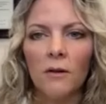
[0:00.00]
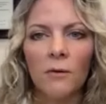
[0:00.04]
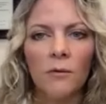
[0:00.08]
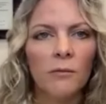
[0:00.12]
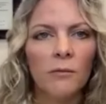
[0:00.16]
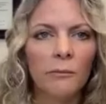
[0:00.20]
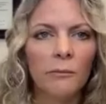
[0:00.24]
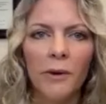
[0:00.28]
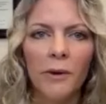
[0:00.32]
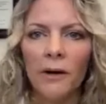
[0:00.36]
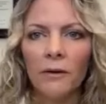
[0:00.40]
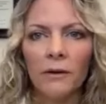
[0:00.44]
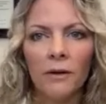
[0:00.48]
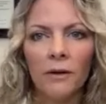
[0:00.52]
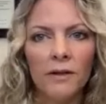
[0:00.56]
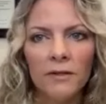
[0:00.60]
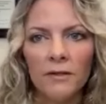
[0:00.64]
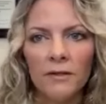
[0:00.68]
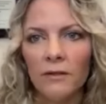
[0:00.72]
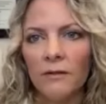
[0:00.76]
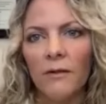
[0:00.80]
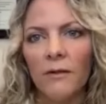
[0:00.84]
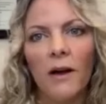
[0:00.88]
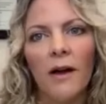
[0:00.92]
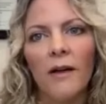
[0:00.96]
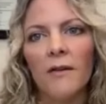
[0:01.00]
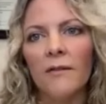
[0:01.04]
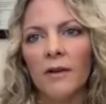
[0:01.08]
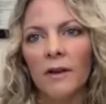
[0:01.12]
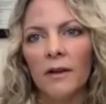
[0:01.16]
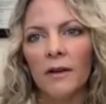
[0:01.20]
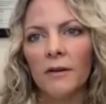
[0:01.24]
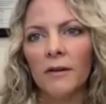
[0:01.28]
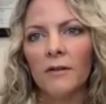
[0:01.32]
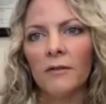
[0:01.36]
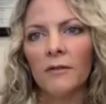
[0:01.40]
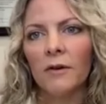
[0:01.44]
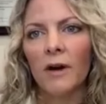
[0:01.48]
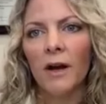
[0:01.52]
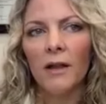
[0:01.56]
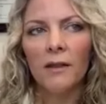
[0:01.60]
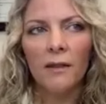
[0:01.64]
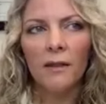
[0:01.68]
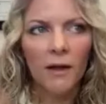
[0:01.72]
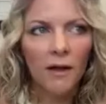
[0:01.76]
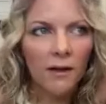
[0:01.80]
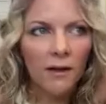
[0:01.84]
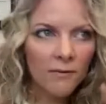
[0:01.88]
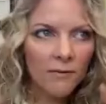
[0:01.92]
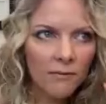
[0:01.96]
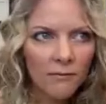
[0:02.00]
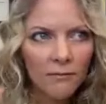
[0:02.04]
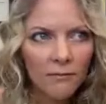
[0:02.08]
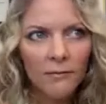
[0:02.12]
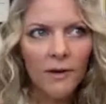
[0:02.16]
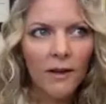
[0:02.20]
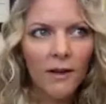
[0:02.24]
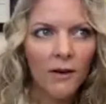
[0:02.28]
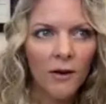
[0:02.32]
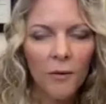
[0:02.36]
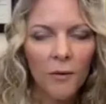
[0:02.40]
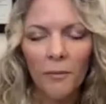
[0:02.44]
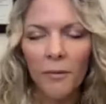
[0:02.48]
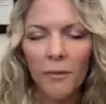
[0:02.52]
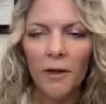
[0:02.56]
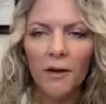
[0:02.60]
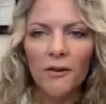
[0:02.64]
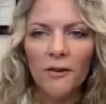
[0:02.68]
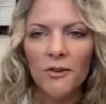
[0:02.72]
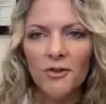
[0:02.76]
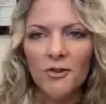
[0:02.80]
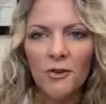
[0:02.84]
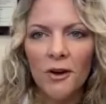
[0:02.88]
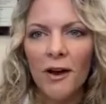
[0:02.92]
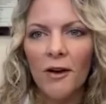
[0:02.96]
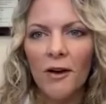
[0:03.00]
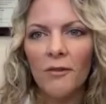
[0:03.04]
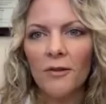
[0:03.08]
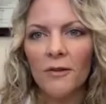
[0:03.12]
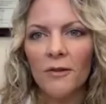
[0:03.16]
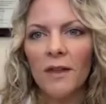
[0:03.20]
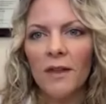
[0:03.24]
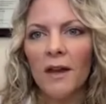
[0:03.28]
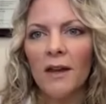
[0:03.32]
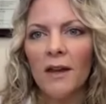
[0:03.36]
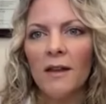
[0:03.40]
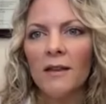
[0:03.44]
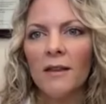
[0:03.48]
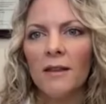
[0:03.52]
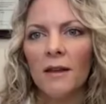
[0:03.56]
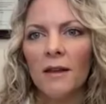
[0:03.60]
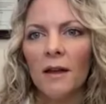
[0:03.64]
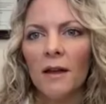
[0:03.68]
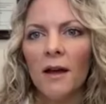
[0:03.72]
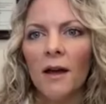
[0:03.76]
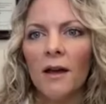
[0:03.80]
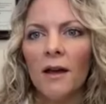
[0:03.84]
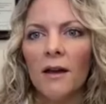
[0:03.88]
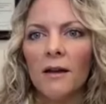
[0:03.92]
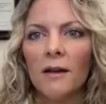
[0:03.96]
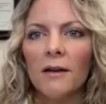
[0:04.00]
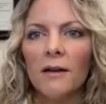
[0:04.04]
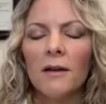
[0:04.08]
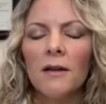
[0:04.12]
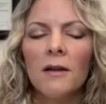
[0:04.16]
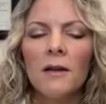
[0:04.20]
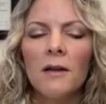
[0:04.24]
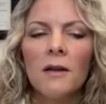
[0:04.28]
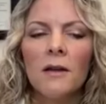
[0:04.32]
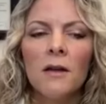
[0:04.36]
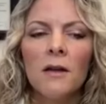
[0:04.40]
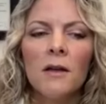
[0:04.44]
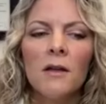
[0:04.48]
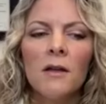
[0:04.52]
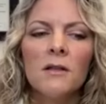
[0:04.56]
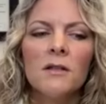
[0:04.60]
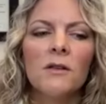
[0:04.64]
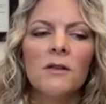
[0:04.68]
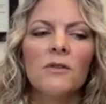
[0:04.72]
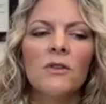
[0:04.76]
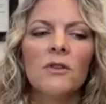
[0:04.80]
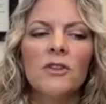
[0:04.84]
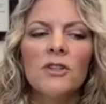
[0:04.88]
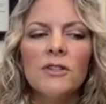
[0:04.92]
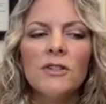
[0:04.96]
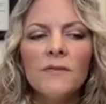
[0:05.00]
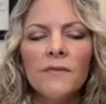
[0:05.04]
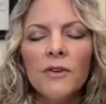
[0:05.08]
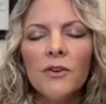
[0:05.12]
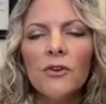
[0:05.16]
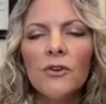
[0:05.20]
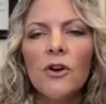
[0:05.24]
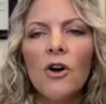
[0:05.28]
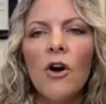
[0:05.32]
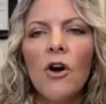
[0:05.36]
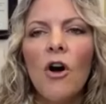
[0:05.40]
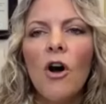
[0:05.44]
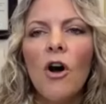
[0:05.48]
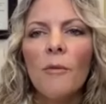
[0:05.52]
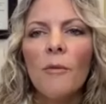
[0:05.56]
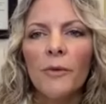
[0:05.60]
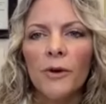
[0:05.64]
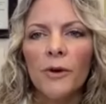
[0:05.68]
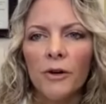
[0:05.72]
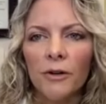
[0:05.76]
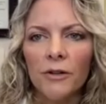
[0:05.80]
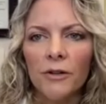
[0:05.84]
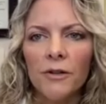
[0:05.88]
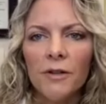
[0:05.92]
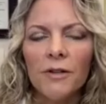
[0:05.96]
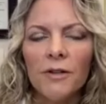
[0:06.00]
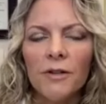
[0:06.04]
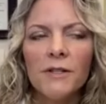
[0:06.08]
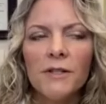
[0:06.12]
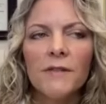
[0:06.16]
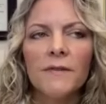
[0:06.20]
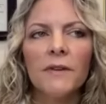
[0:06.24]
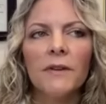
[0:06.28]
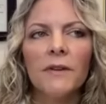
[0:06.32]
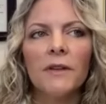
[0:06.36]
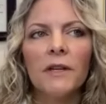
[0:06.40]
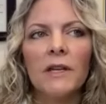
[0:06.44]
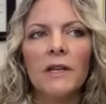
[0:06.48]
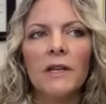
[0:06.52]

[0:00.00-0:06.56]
barely surviving, right? That, I'm going to drown with anything added. So they just feel calmer. They just feel,